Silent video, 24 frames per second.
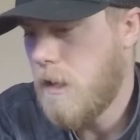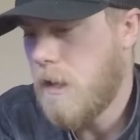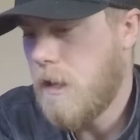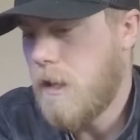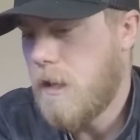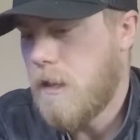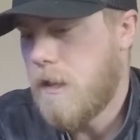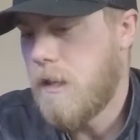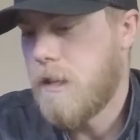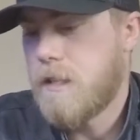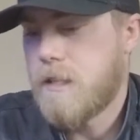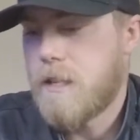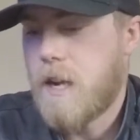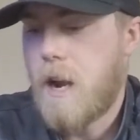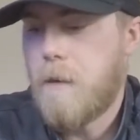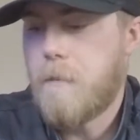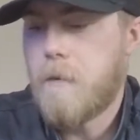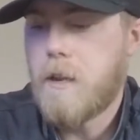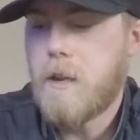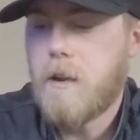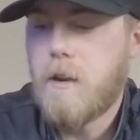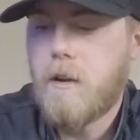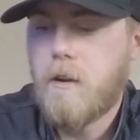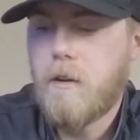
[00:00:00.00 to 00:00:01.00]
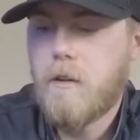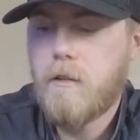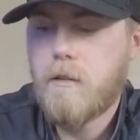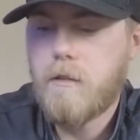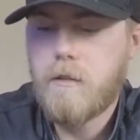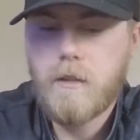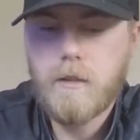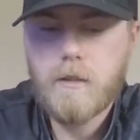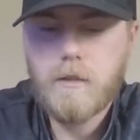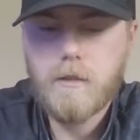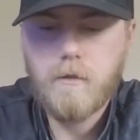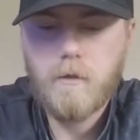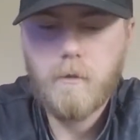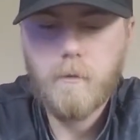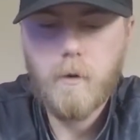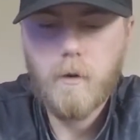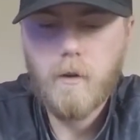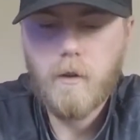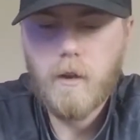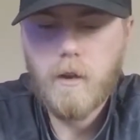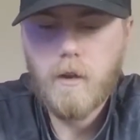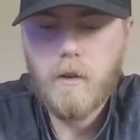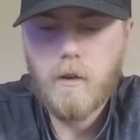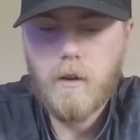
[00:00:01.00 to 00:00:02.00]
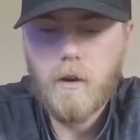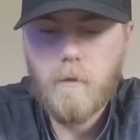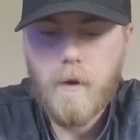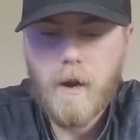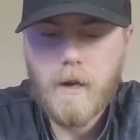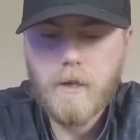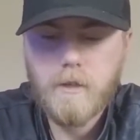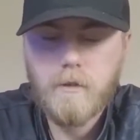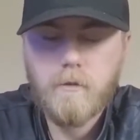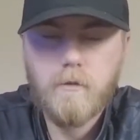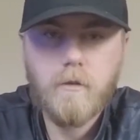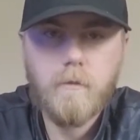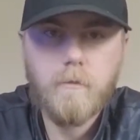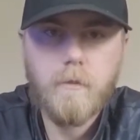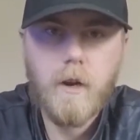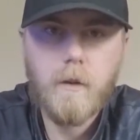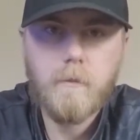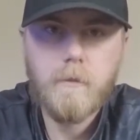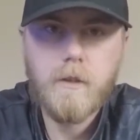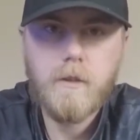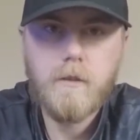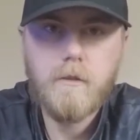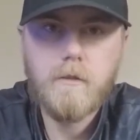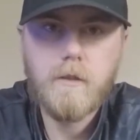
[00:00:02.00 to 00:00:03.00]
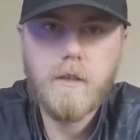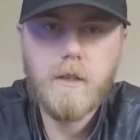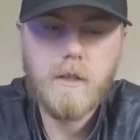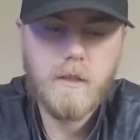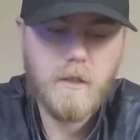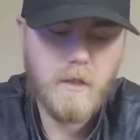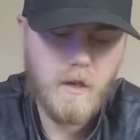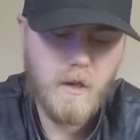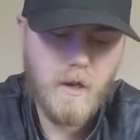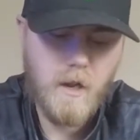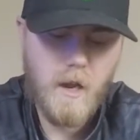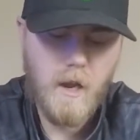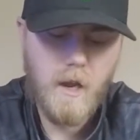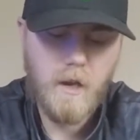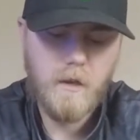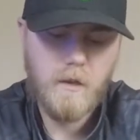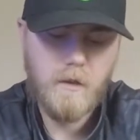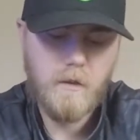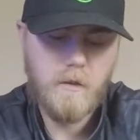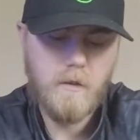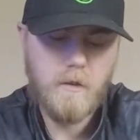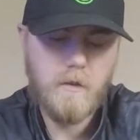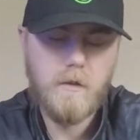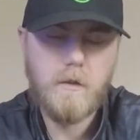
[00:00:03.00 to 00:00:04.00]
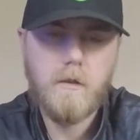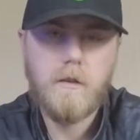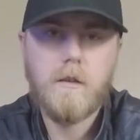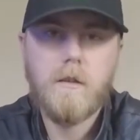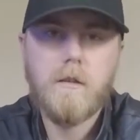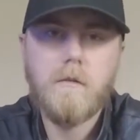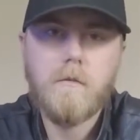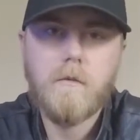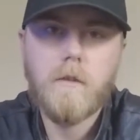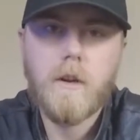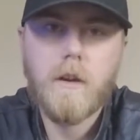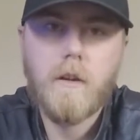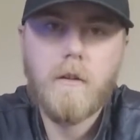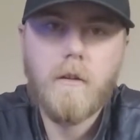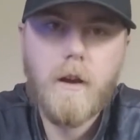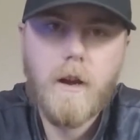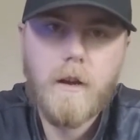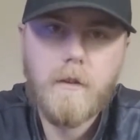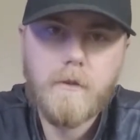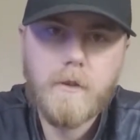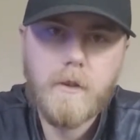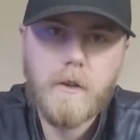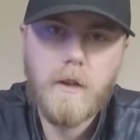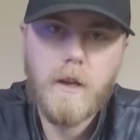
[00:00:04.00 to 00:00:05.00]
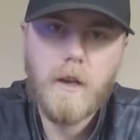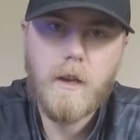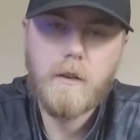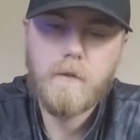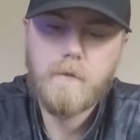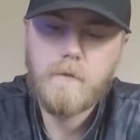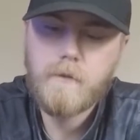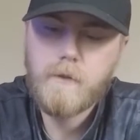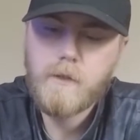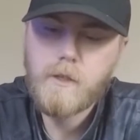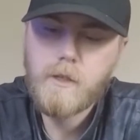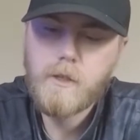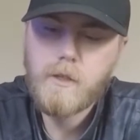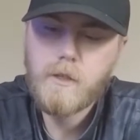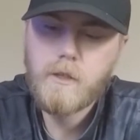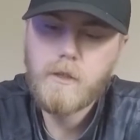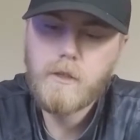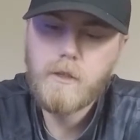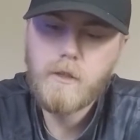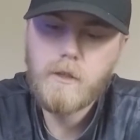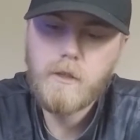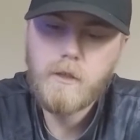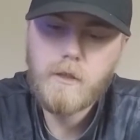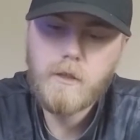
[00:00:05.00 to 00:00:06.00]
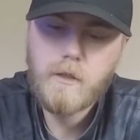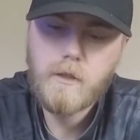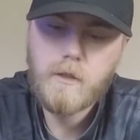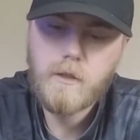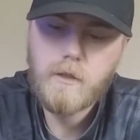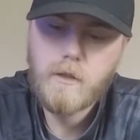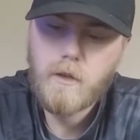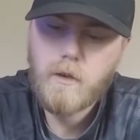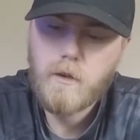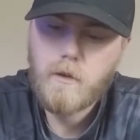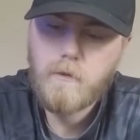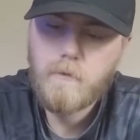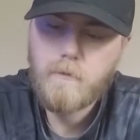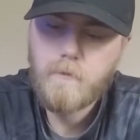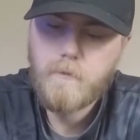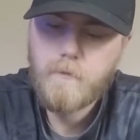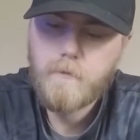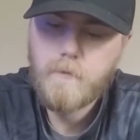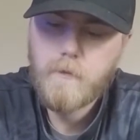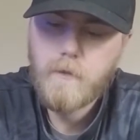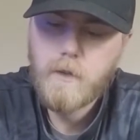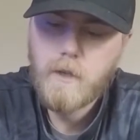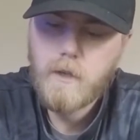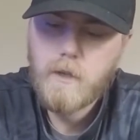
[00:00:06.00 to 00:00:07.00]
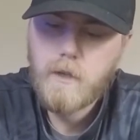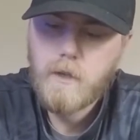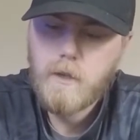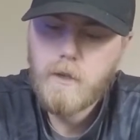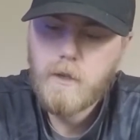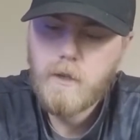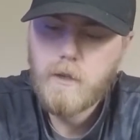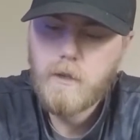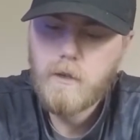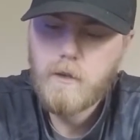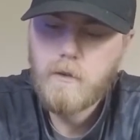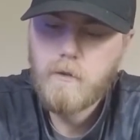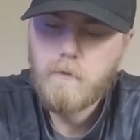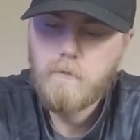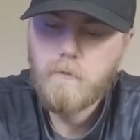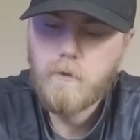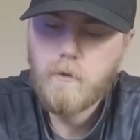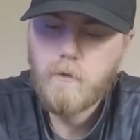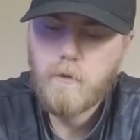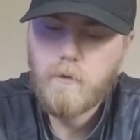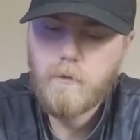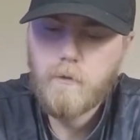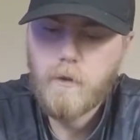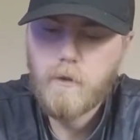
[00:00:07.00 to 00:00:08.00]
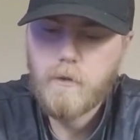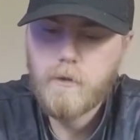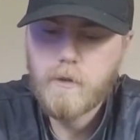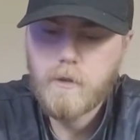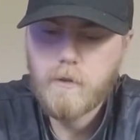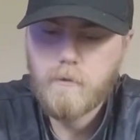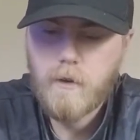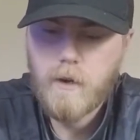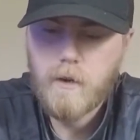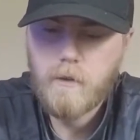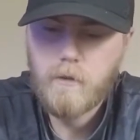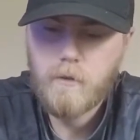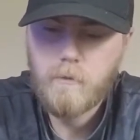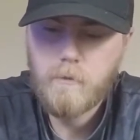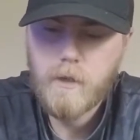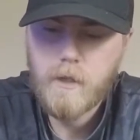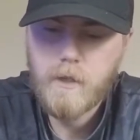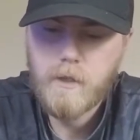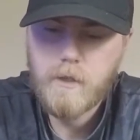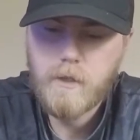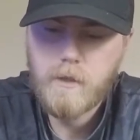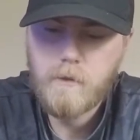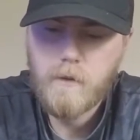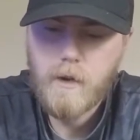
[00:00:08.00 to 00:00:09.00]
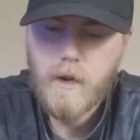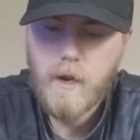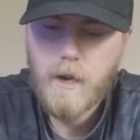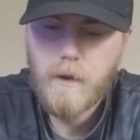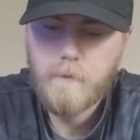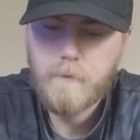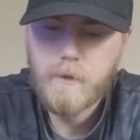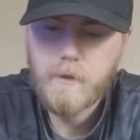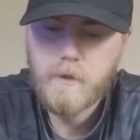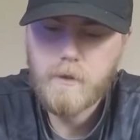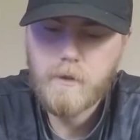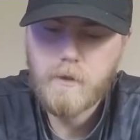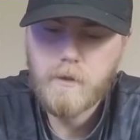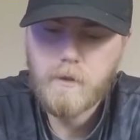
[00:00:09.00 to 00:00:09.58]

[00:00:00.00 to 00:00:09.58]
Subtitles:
This time of year, this is going to be really good. I'm actually going to probably use this today when I go out today and fish. So we're going to throw this around a little bit and see what happens.